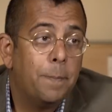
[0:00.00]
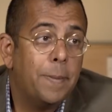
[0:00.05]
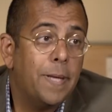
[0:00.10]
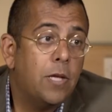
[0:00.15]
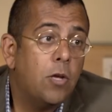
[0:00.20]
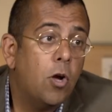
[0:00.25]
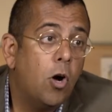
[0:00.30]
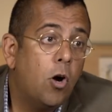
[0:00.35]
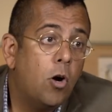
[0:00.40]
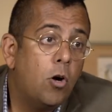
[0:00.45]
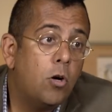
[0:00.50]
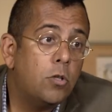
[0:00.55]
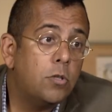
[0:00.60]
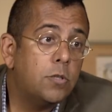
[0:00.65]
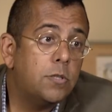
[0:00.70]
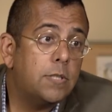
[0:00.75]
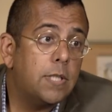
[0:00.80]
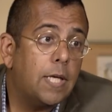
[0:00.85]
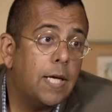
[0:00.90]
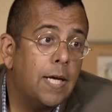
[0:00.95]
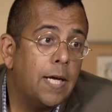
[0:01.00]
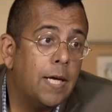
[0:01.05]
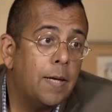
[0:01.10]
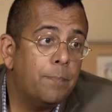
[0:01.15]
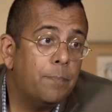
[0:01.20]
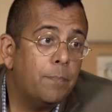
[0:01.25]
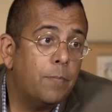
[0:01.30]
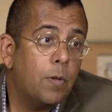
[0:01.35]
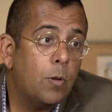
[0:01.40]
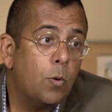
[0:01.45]
because
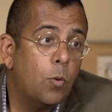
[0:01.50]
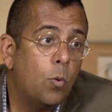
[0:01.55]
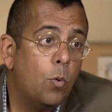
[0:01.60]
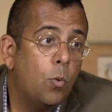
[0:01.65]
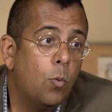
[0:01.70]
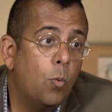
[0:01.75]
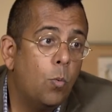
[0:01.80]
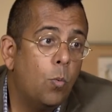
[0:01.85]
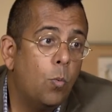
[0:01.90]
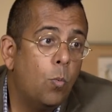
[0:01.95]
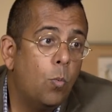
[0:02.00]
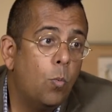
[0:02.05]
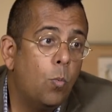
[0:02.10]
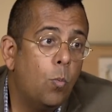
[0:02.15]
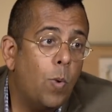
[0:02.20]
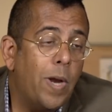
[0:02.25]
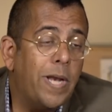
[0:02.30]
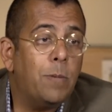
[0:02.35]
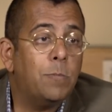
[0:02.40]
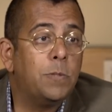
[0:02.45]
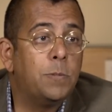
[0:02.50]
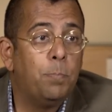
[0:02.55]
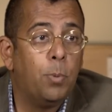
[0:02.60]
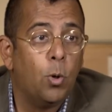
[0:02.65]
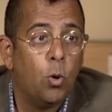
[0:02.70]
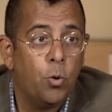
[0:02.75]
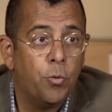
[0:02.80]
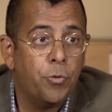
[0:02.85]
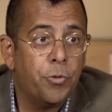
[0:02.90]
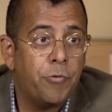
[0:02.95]
when it was
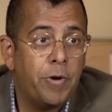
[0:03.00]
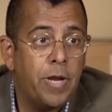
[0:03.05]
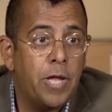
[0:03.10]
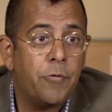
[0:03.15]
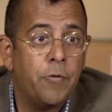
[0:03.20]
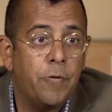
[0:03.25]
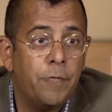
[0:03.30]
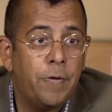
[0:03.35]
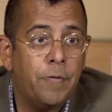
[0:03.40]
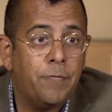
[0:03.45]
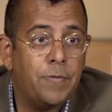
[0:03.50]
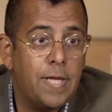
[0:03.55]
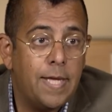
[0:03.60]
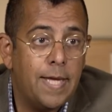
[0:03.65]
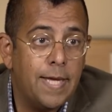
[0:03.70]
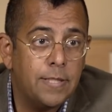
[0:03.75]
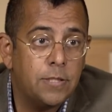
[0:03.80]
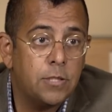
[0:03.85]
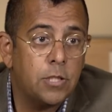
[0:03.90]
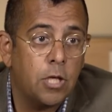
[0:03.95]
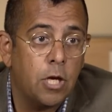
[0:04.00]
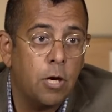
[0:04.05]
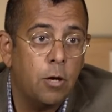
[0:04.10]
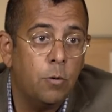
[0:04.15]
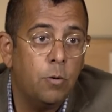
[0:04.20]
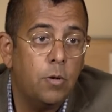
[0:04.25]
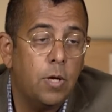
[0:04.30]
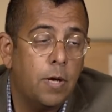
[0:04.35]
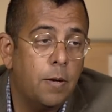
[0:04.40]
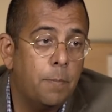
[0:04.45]
born 350 years
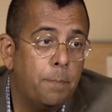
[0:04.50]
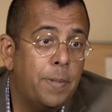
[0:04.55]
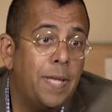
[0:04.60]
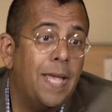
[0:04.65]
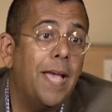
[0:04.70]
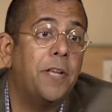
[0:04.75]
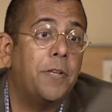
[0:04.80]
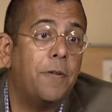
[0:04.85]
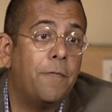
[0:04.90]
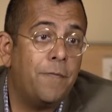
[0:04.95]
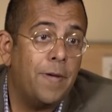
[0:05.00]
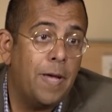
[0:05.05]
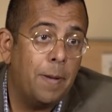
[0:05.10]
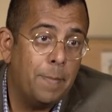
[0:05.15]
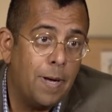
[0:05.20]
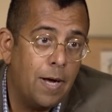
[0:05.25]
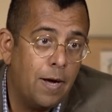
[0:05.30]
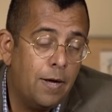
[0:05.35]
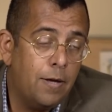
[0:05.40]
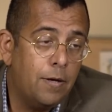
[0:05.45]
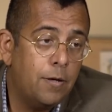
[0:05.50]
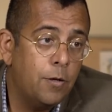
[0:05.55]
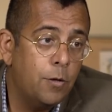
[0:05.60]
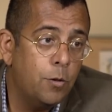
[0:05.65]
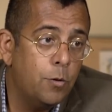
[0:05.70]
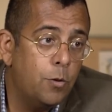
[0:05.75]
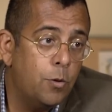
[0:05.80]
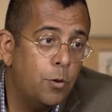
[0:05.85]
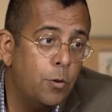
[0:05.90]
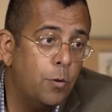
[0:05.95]
ago, Pierre de Fermat,
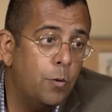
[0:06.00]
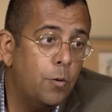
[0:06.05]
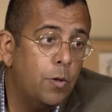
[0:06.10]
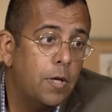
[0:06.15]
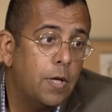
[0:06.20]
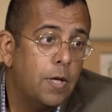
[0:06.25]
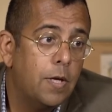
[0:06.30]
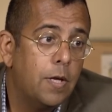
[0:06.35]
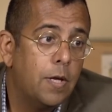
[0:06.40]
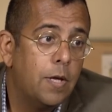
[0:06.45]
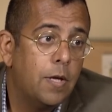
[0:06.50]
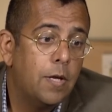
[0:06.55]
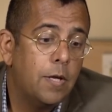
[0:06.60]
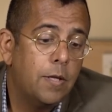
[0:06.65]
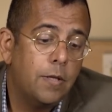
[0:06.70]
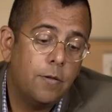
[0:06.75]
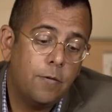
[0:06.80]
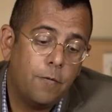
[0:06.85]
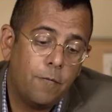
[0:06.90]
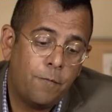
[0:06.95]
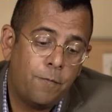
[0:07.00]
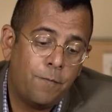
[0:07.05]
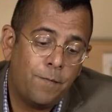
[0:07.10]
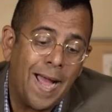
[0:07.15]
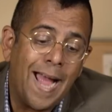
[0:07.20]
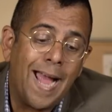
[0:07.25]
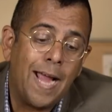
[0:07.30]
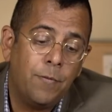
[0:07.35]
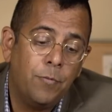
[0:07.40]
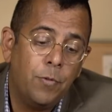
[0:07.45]
who
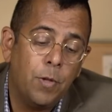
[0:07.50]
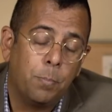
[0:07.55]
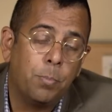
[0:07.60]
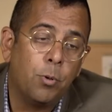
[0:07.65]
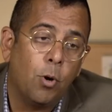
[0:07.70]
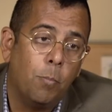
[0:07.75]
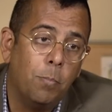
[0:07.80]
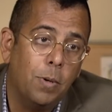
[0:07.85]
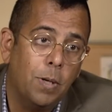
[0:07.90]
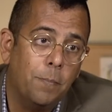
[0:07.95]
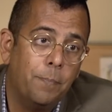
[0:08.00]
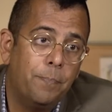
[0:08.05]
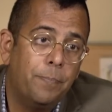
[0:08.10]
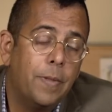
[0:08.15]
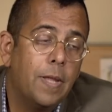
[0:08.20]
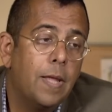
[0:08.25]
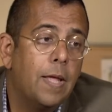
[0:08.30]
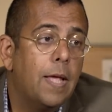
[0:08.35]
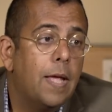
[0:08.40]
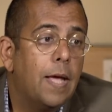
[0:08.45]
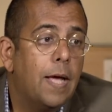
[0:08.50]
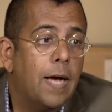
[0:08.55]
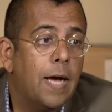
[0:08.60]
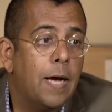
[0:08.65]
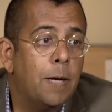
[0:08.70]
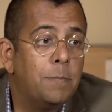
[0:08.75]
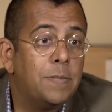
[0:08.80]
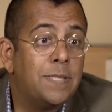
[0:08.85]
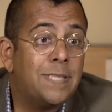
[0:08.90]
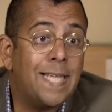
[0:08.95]
found the problem,
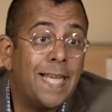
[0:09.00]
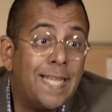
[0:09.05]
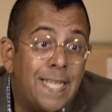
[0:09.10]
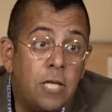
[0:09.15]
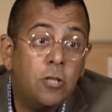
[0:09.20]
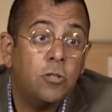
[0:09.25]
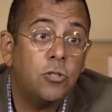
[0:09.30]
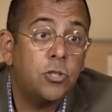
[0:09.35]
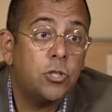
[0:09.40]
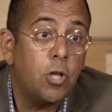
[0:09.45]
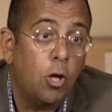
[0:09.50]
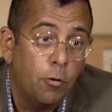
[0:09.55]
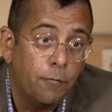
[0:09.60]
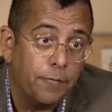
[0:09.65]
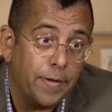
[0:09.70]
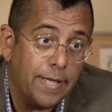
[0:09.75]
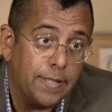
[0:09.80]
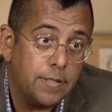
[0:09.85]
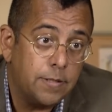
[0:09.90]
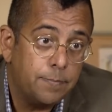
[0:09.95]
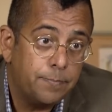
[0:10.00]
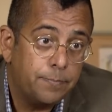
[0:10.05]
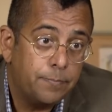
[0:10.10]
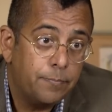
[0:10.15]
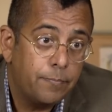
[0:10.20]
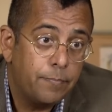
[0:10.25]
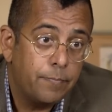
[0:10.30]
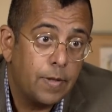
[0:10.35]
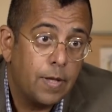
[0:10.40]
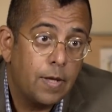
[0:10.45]
said he could solve it.
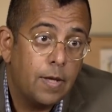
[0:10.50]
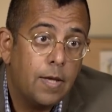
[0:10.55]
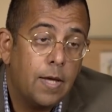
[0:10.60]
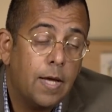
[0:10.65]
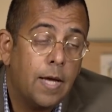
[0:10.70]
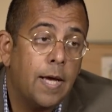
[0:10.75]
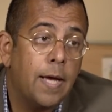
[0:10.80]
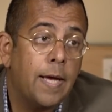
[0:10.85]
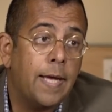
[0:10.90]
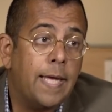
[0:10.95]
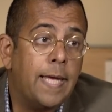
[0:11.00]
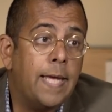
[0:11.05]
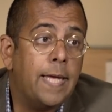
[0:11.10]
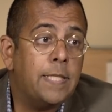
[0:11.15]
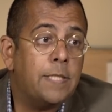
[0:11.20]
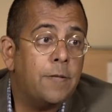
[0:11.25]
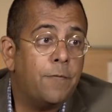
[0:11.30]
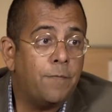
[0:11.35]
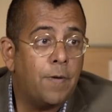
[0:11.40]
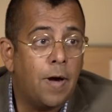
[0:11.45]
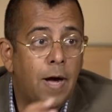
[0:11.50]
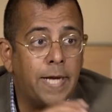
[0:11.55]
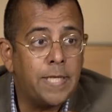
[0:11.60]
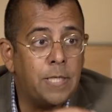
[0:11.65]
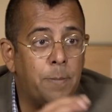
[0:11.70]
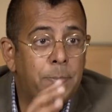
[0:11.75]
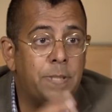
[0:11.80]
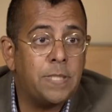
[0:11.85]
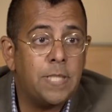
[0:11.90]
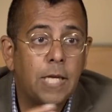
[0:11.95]
He
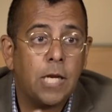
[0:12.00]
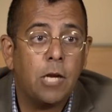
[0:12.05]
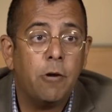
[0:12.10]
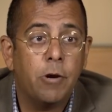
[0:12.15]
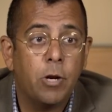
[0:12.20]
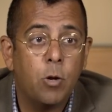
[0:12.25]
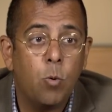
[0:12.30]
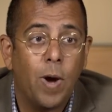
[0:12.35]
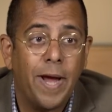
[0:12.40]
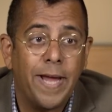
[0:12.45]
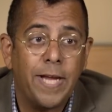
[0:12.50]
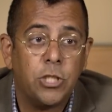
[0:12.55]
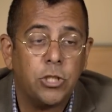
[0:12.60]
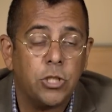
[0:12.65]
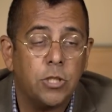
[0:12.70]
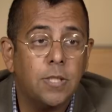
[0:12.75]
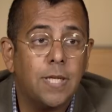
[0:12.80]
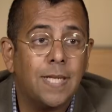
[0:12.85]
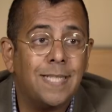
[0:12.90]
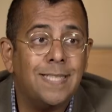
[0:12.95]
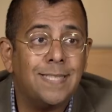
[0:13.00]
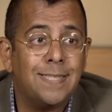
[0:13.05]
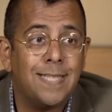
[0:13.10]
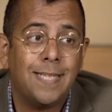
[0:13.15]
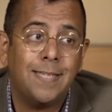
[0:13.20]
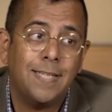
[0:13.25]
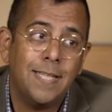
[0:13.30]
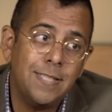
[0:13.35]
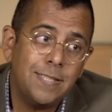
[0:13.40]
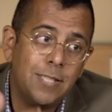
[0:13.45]
defined a particular equation and he
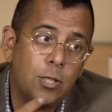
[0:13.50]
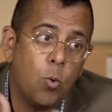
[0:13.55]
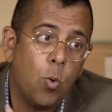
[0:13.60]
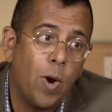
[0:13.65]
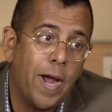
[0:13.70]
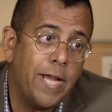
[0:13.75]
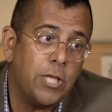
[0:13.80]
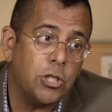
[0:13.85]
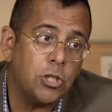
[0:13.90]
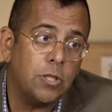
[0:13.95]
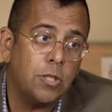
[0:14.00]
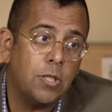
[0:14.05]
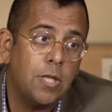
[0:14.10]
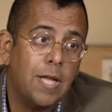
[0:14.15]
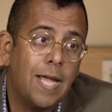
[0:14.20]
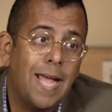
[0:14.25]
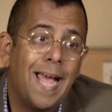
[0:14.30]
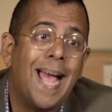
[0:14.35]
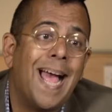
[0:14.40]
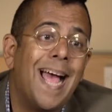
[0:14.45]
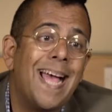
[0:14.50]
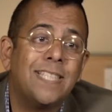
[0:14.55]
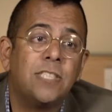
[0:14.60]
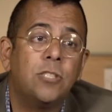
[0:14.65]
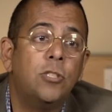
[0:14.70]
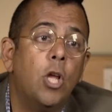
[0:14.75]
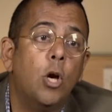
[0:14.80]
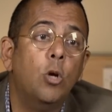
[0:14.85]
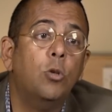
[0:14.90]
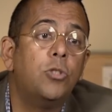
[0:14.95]
said this equation
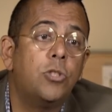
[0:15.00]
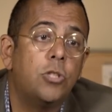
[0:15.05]
has no